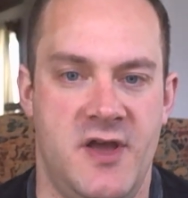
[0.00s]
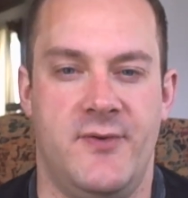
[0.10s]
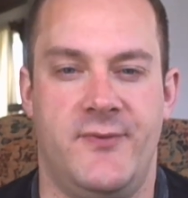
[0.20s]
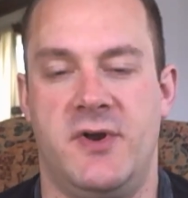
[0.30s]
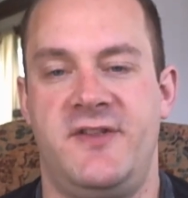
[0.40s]

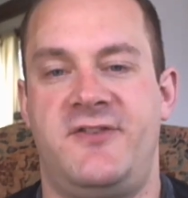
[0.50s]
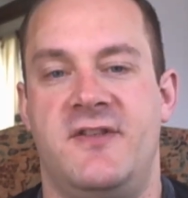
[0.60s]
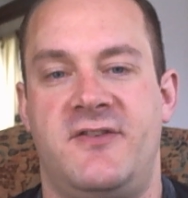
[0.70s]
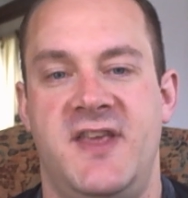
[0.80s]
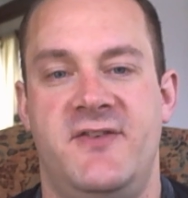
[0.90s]
For
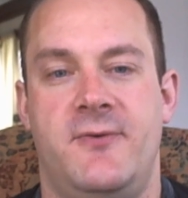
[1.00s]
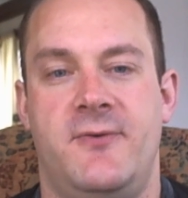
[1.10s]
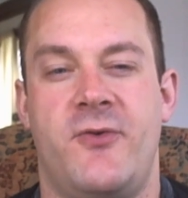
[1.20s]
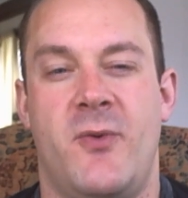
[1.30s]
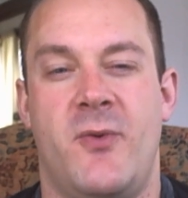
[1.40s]
instance, even
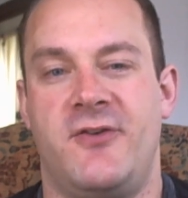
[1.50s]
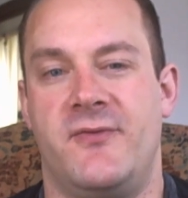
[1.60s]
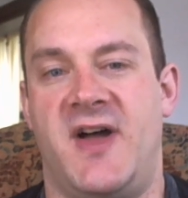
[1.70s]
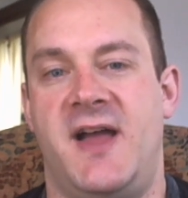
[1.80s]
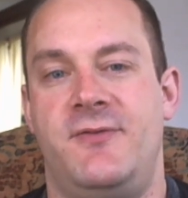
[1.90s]
if one
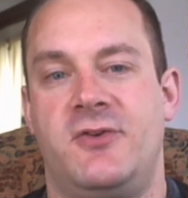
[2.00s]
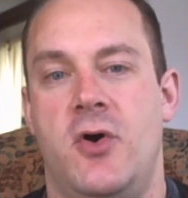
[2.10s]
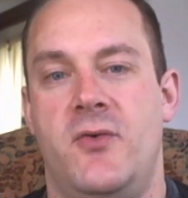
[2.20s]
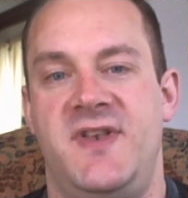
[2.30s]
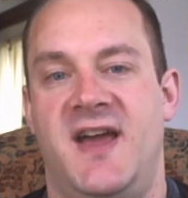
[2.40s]
survives
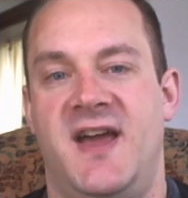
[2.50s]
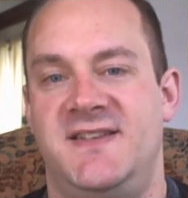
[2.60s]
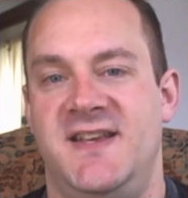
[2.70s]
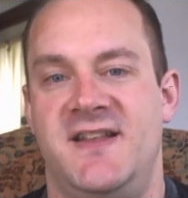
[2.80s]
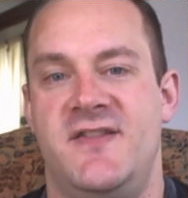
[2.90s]

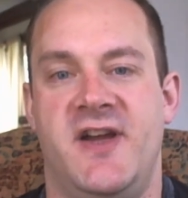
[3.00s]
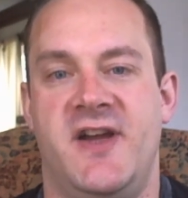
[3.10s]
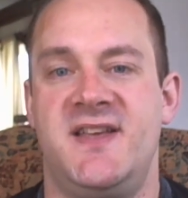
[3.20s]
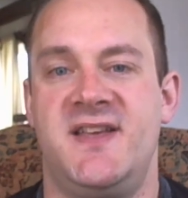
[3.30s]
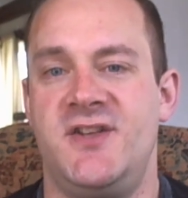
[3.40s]
COVID-19,
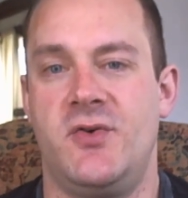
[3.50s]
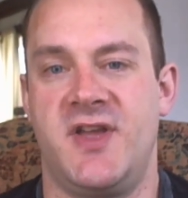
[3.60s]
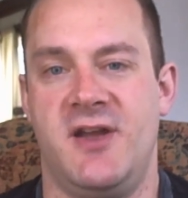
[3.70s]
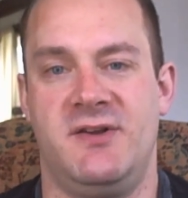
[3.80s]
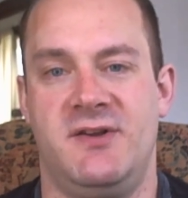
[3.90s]
there is no
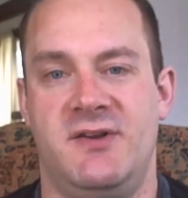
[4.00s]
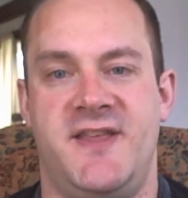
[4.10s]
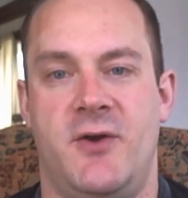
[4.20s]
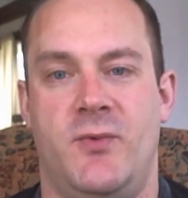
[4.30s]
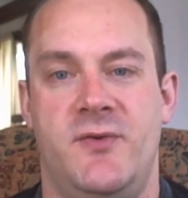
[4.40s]
guarantee
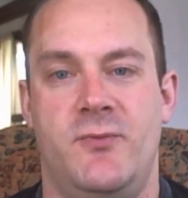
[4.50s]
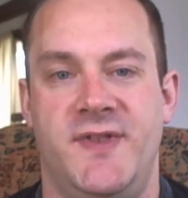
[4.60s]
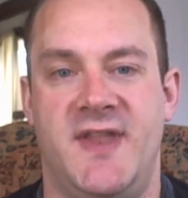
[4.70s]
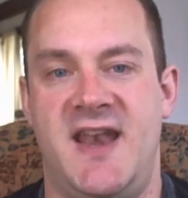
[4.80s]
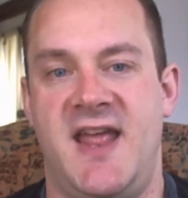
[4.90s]
that one
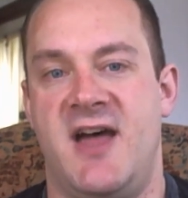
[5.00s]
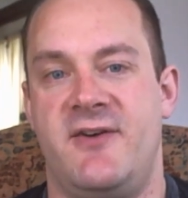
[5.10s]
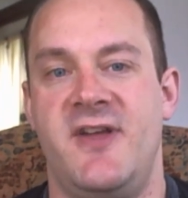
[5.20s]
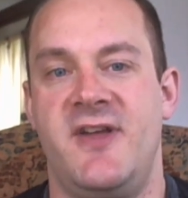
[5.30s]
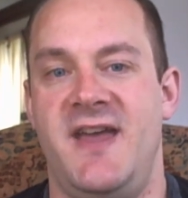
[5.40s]
will not
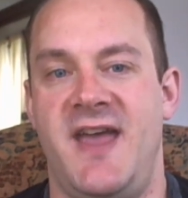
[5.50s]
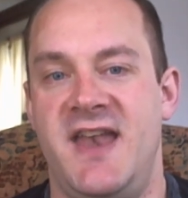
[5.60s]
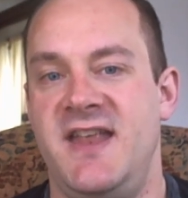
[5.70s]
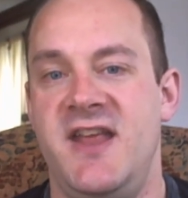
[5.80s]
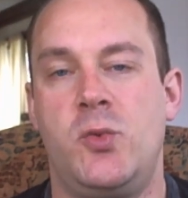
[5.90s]
have
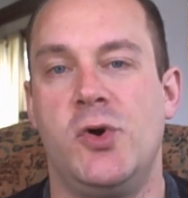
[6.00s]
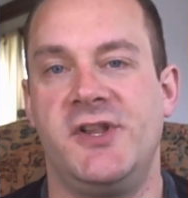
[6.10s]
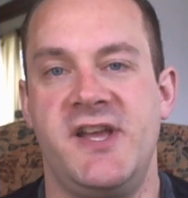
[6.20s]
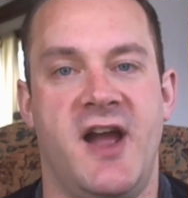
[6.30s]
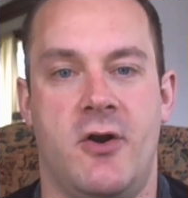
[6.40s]
an
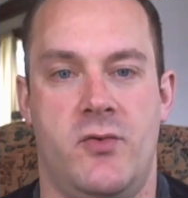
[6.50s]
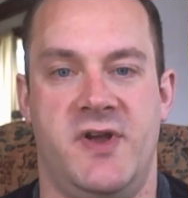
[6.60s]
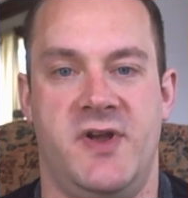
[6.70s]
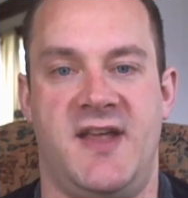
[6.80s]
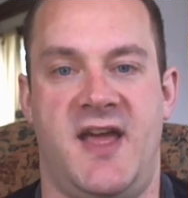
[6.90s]
equally
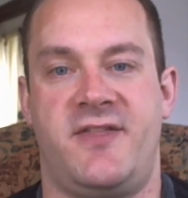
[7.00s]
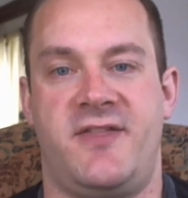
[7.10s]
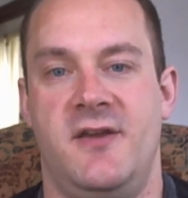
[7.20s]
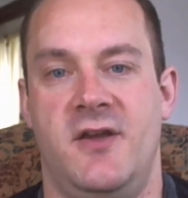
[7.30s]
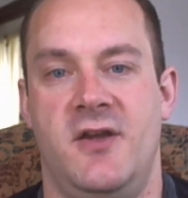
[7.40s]
harrowing death,
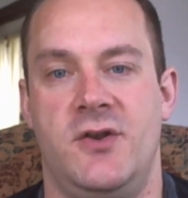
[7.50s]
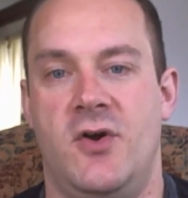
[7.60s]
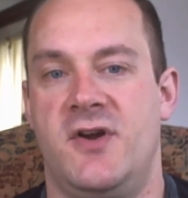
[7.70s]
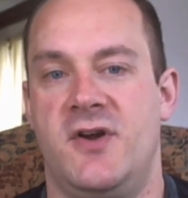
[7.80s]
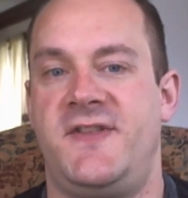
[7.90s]

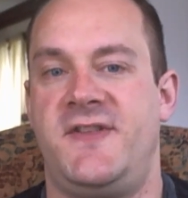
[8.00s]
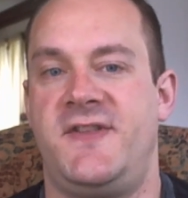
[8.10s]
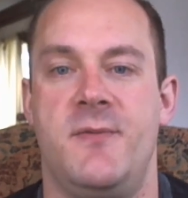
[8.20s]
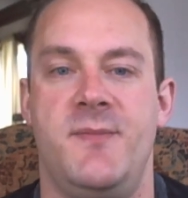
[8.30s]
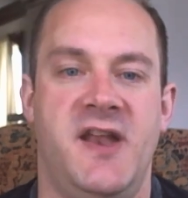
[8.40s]
nor that the
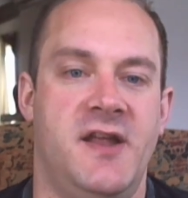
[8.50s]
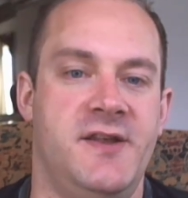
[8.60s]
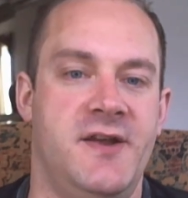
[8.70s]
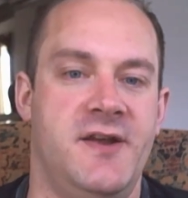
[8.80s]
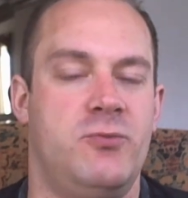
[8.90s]

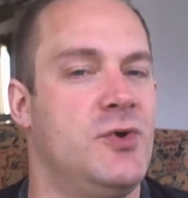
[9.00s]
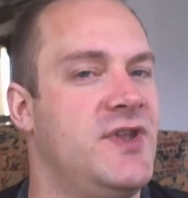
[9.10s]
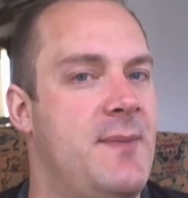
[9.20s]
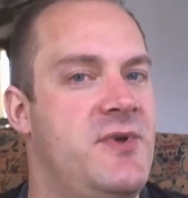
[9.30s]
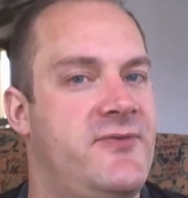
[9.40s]
intermediate years will
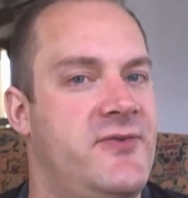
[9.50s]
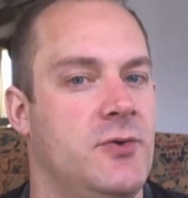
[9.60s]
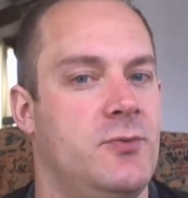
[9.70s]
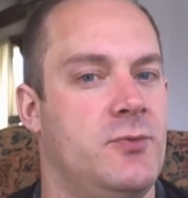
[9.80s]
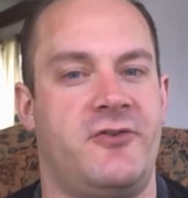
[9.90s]
not be
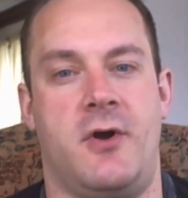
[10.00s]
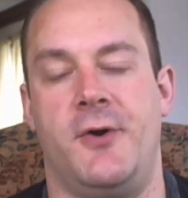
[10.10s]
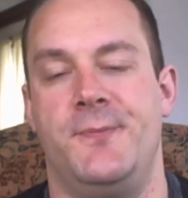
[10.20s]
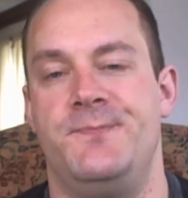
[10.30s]
filled with sorrow.